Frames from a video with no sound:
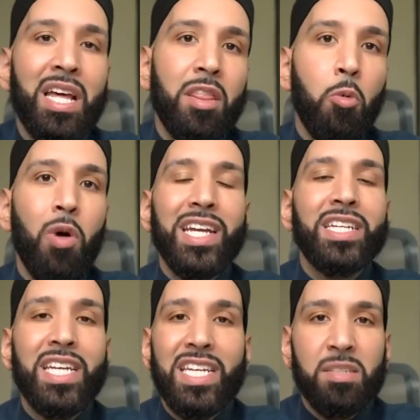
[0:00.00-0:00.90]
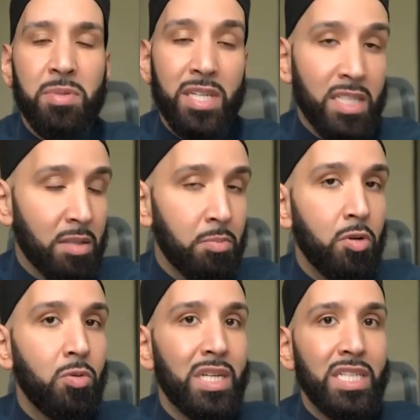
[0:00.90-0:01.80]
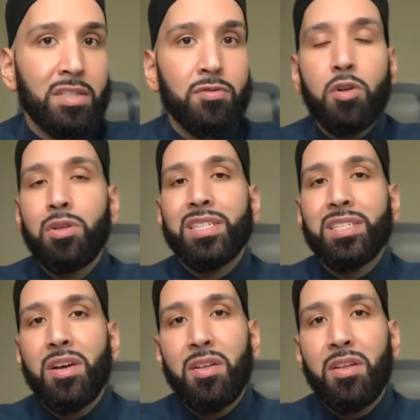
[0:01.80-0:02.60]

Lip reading: the white days, because the moon is fullest